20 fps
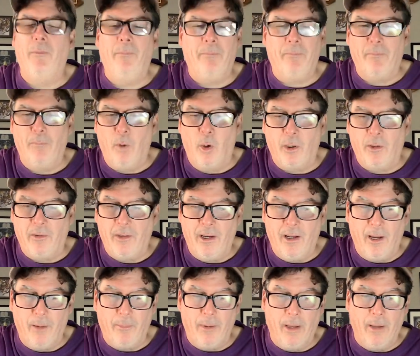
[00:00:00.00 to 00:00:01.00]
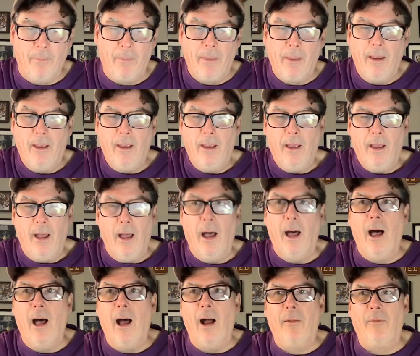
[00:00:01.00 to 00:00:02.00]
marking that
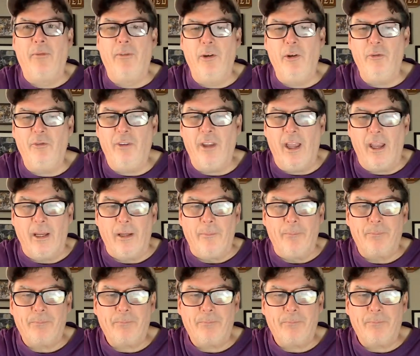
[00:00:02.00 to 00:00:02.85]
iPad. Tuesday.